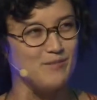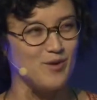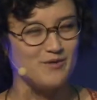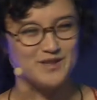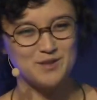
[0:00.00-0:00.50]

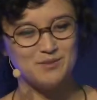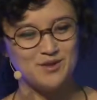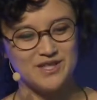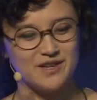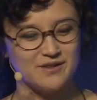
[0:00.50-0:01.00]
more visible
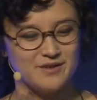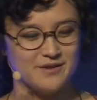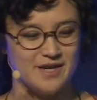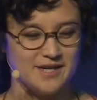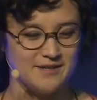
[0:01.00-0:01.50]
than
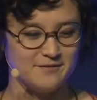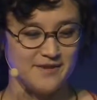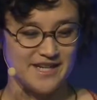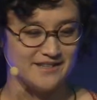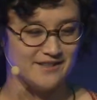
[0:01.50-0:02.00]
other
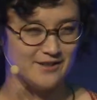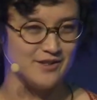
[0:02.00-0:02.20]
fans